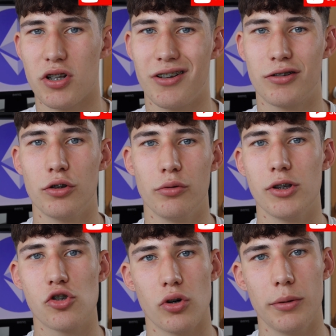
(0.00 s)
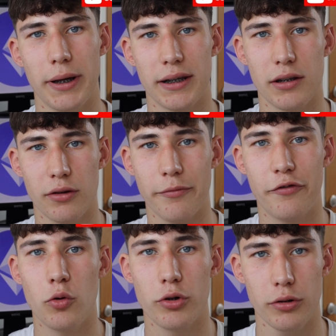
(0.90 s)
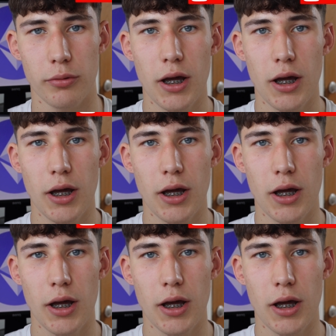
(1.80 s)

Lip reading: and I do enjoy making them for you.